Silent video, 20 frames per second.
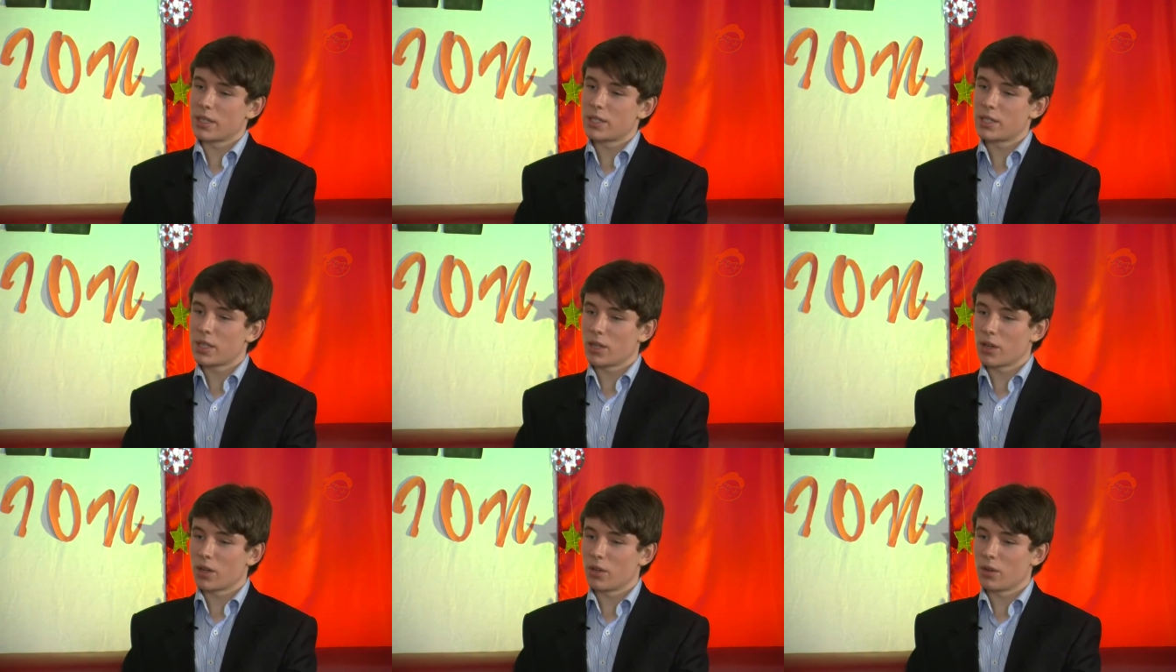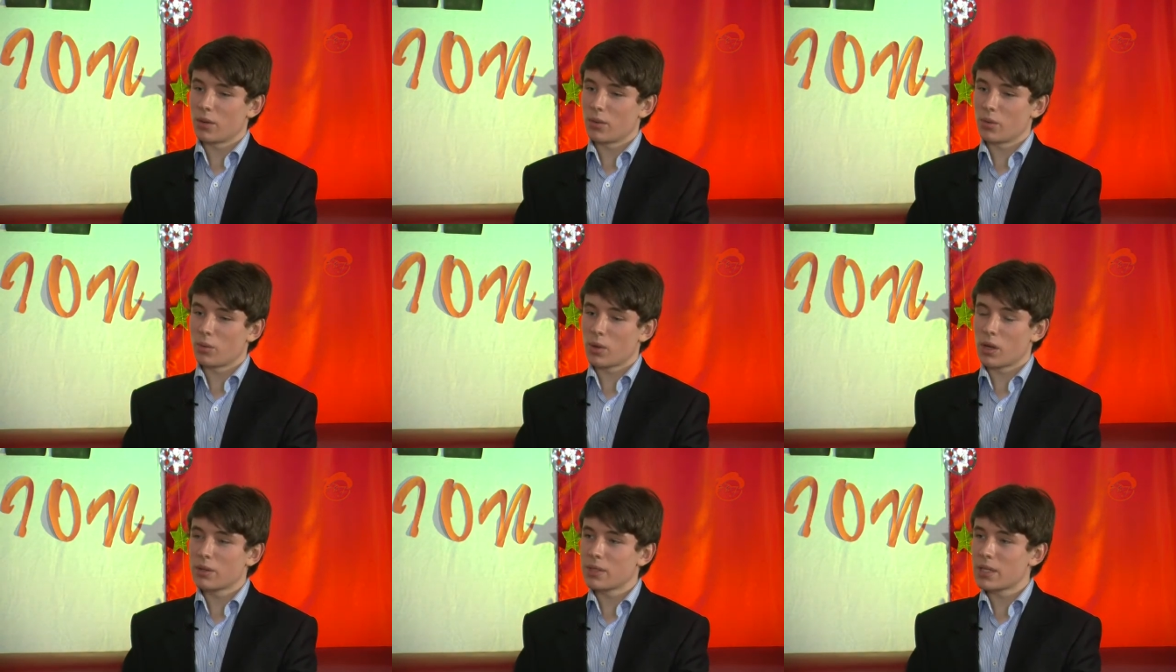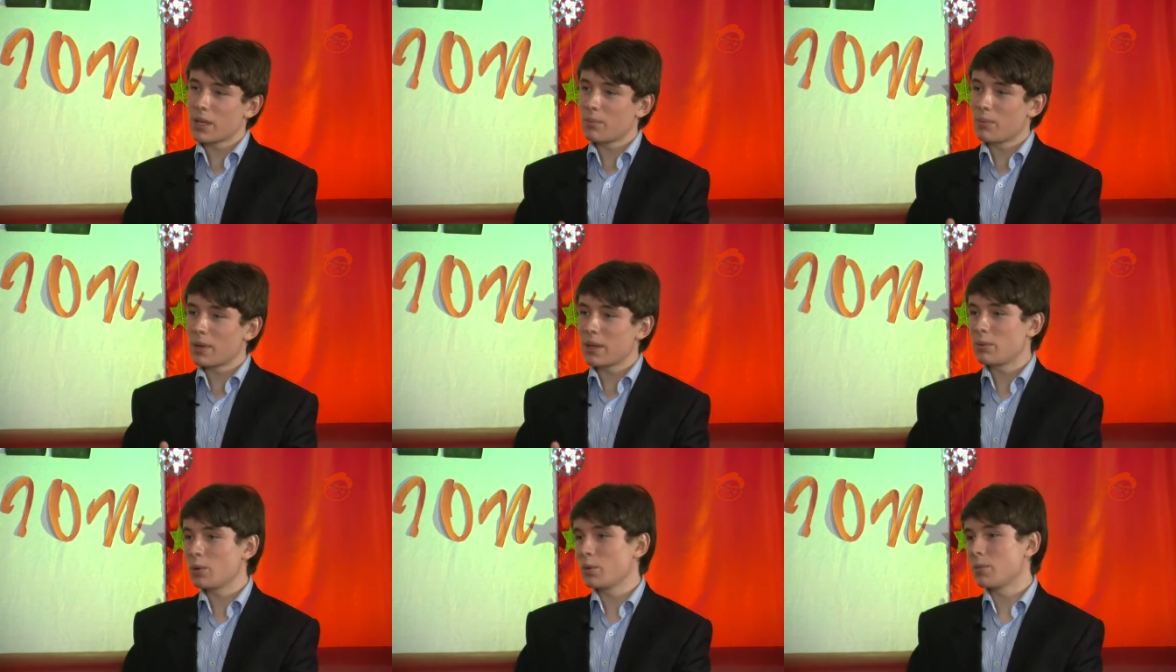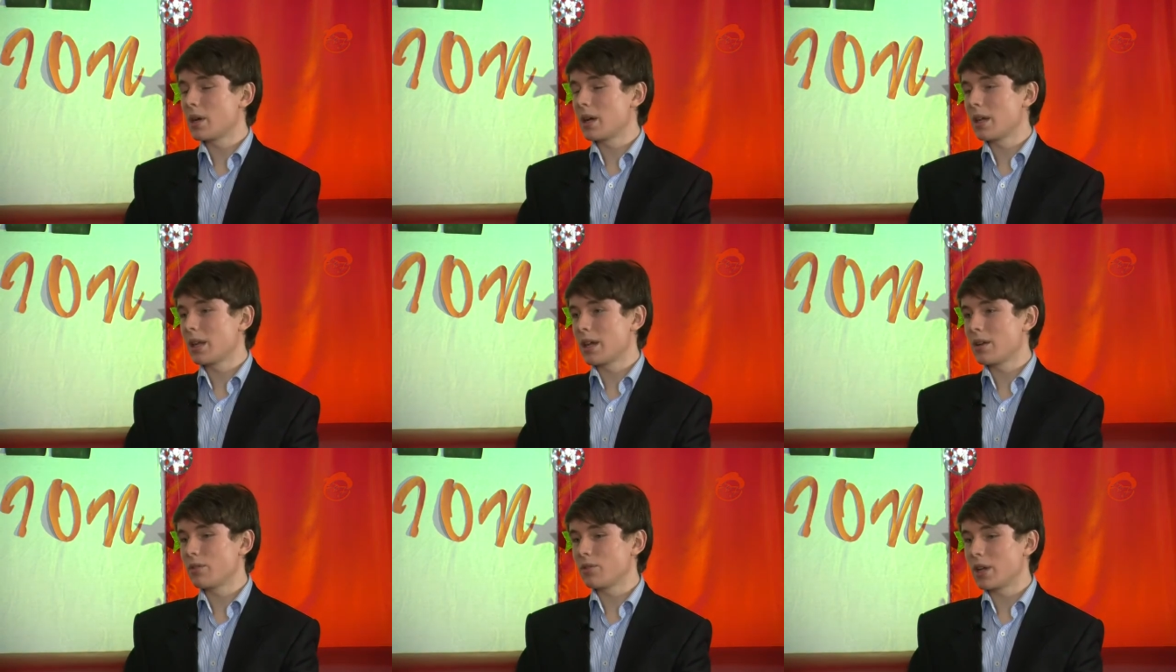So while some people
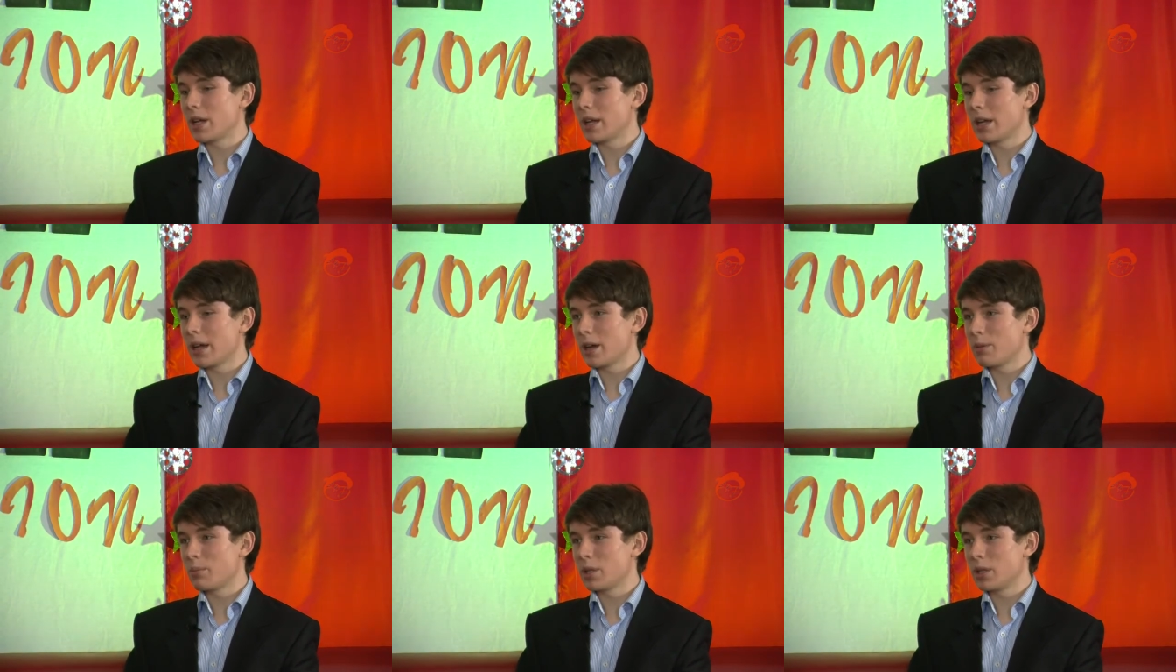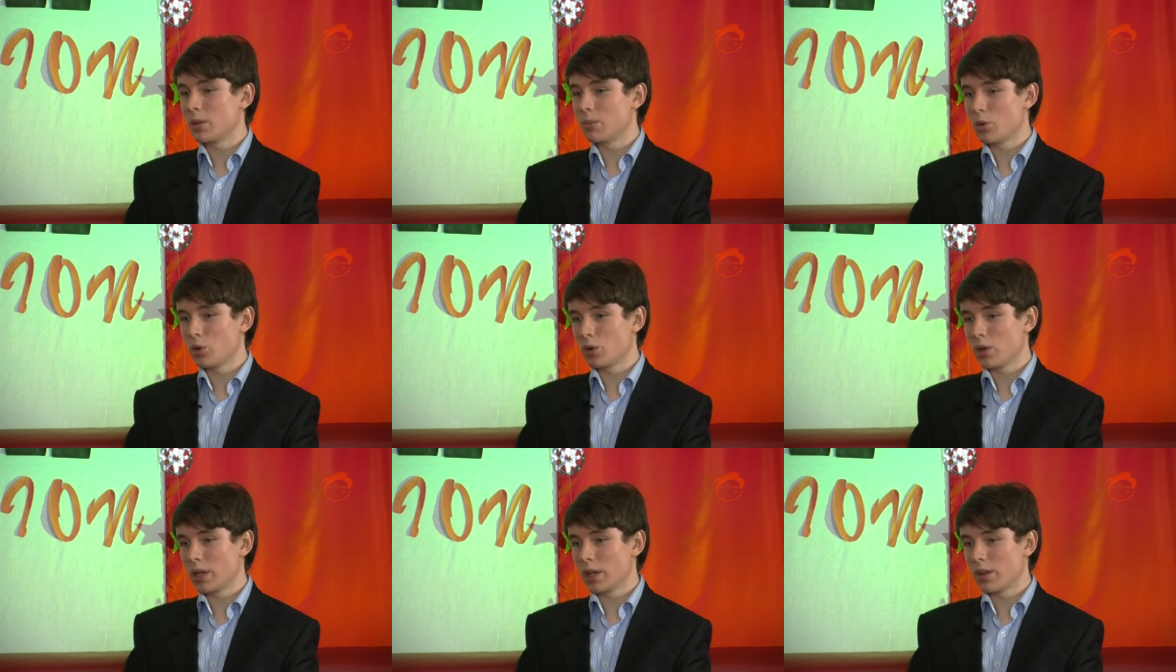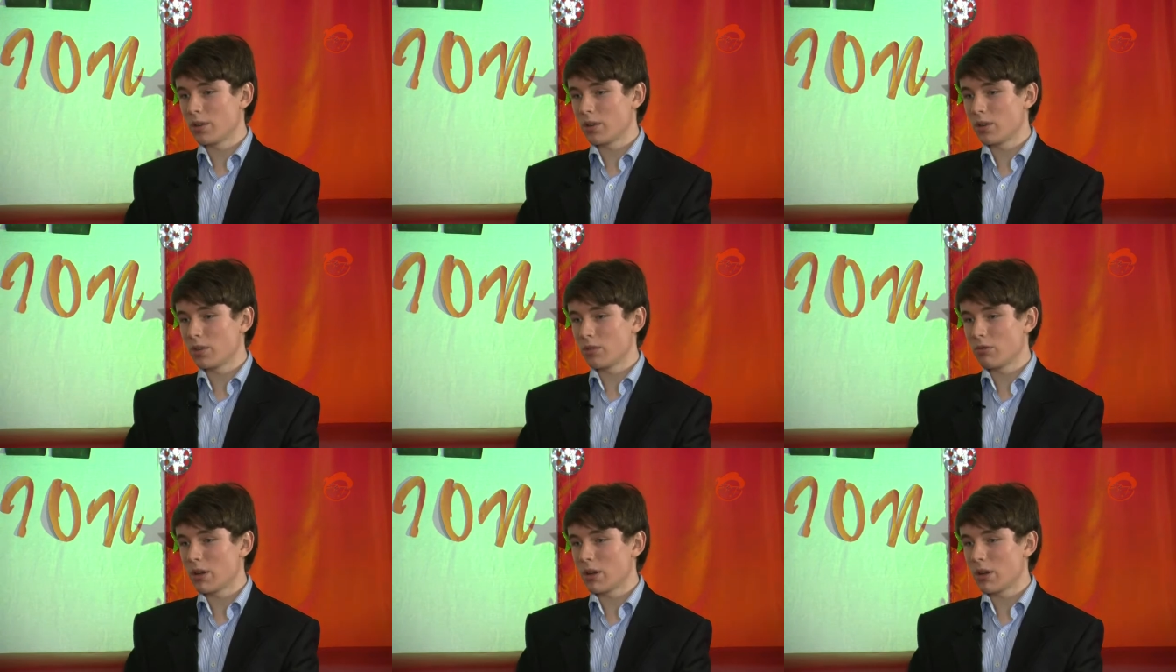might love getting up in the morning and